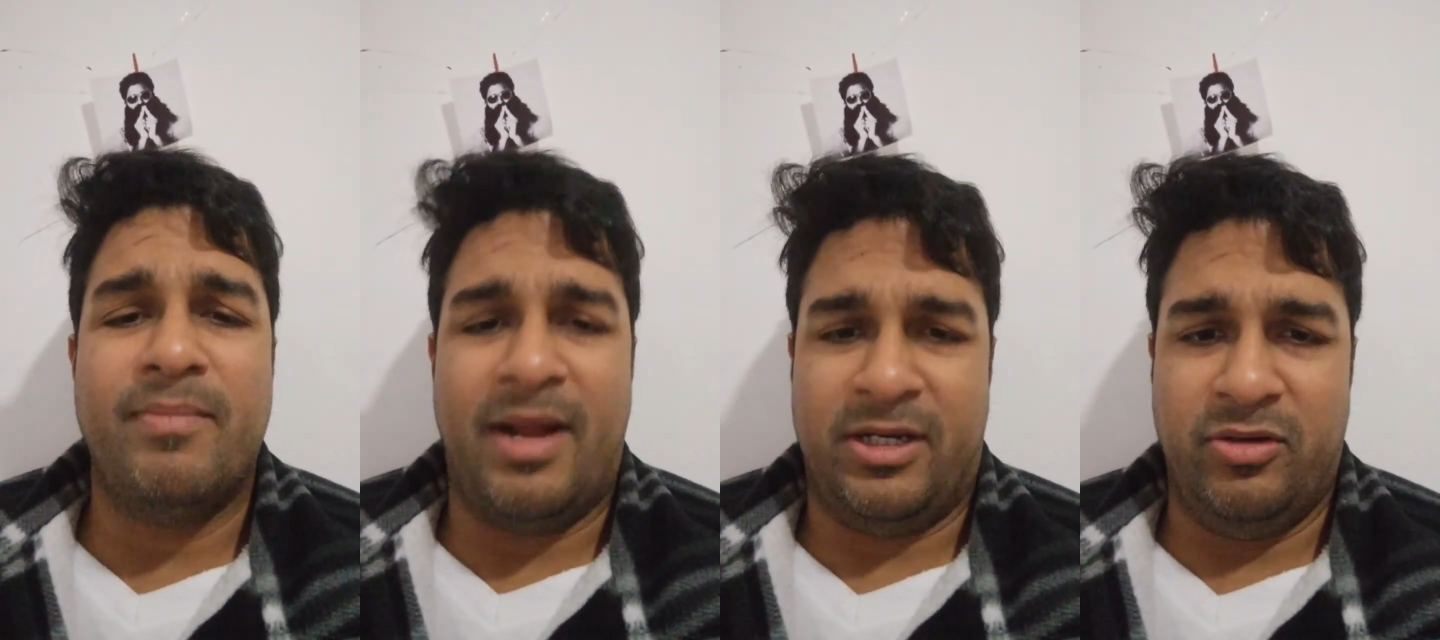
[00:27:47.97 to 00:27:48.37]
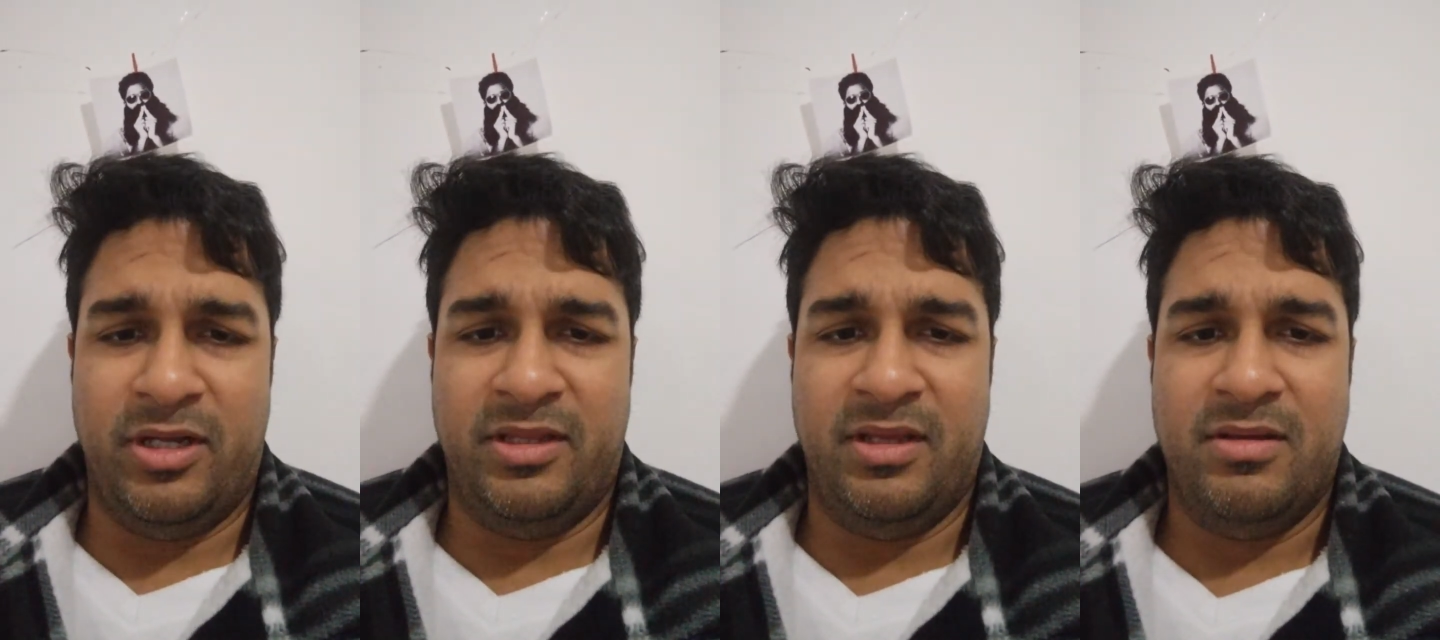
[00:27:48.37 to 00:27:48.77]
back to
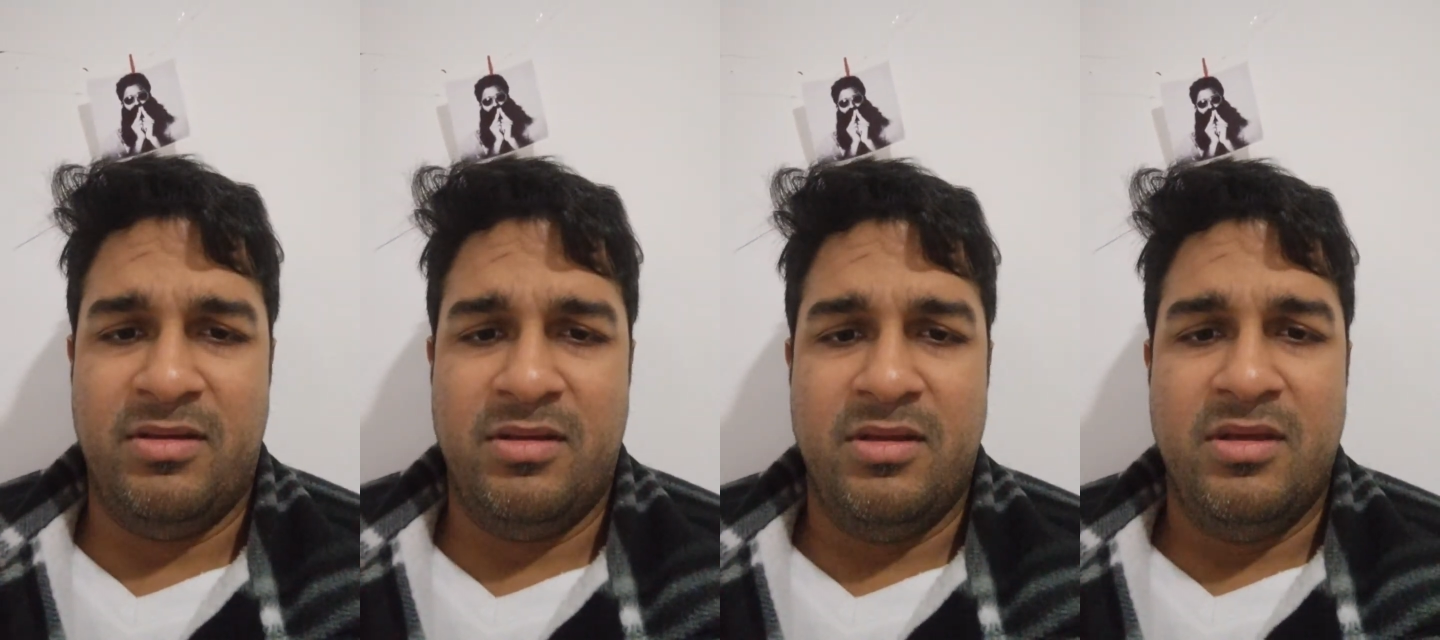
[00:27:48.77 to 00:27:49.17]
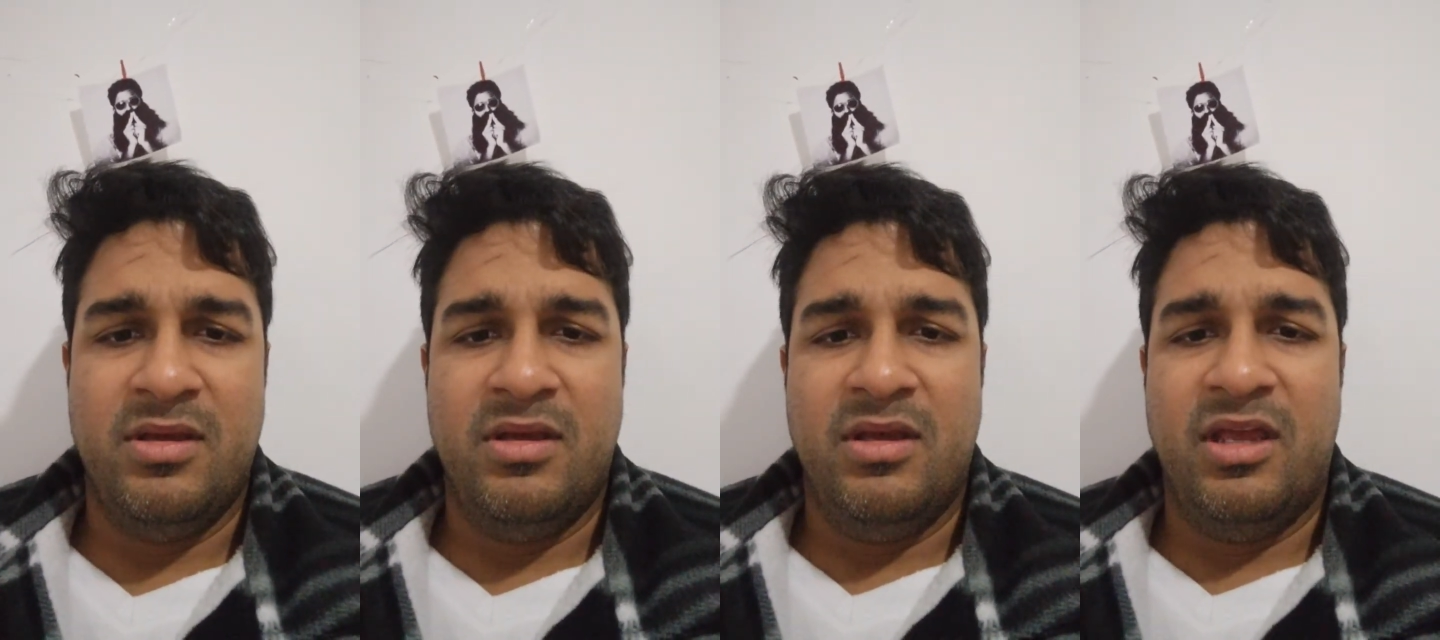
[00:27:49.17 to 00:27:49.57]
nothing.
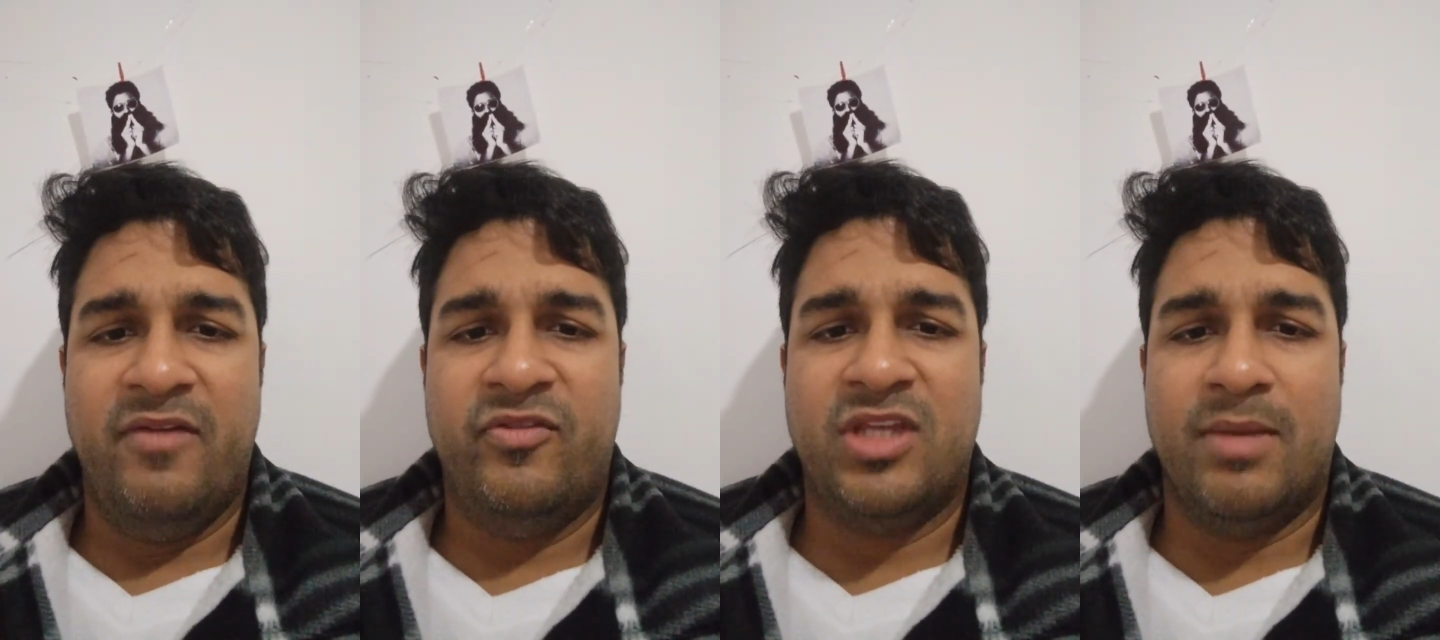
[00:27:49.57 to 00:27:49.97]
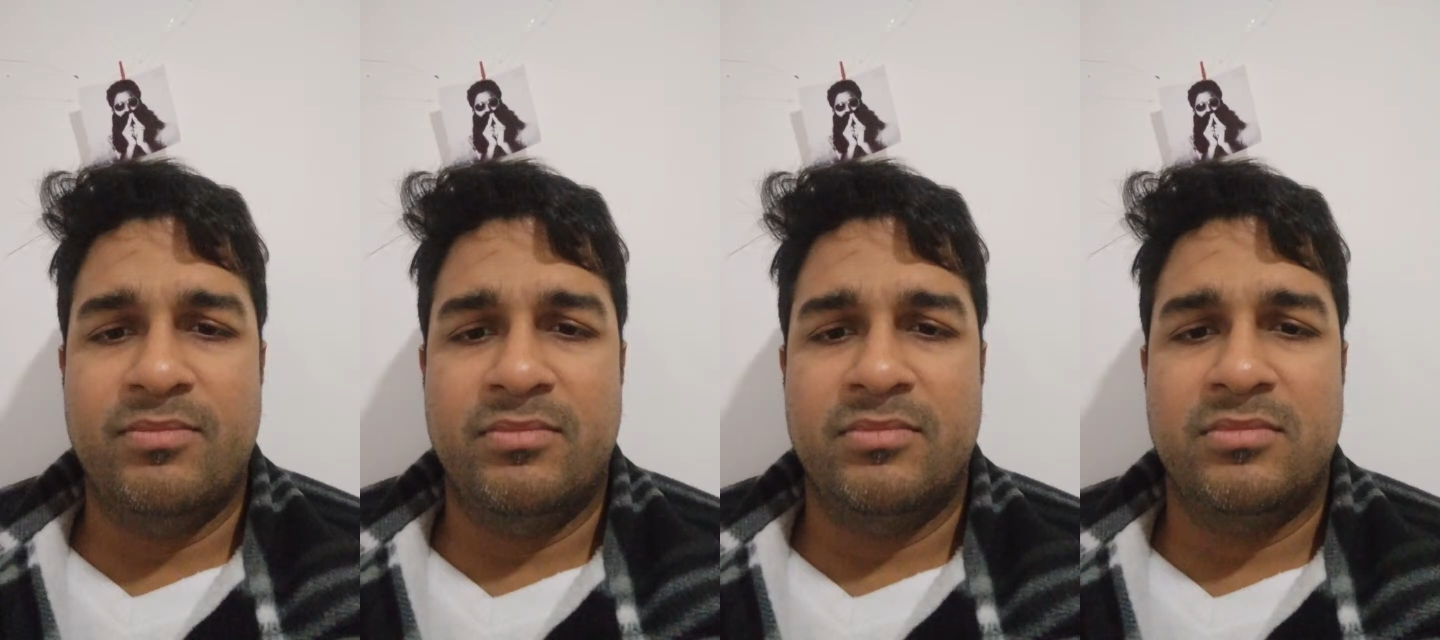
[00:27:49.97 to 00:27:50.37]
If
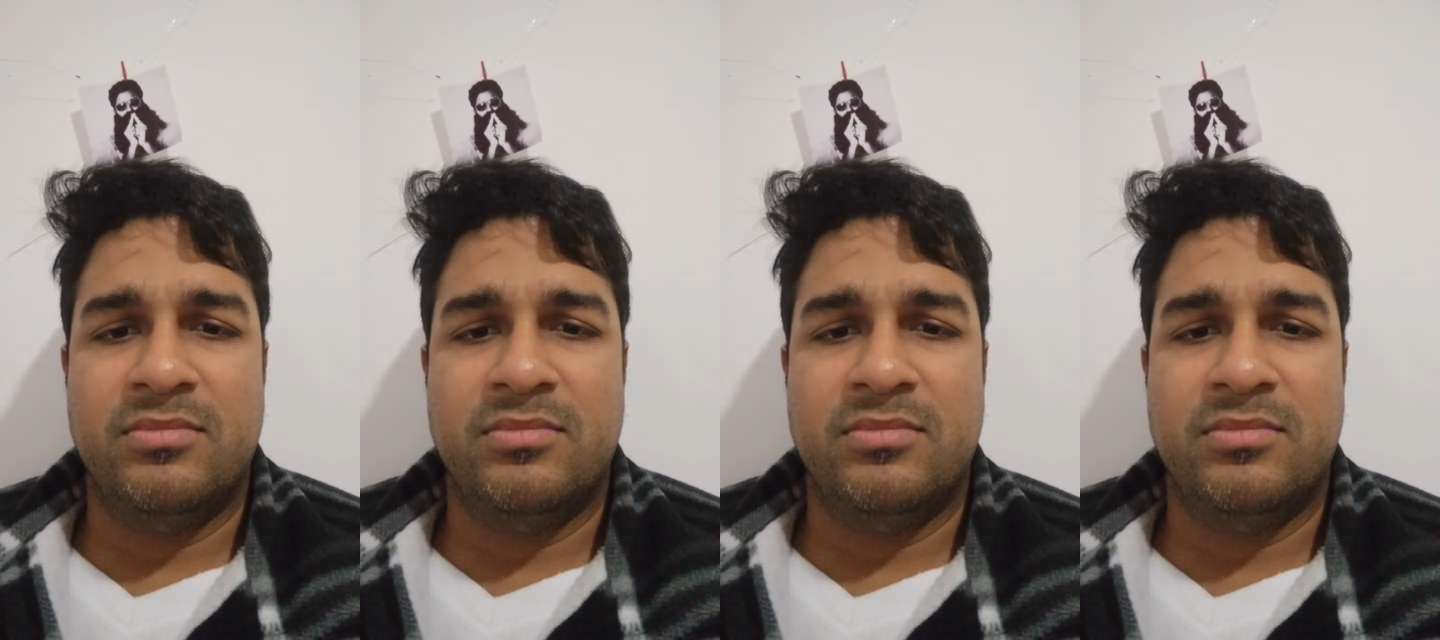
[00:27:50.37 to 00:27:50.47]
some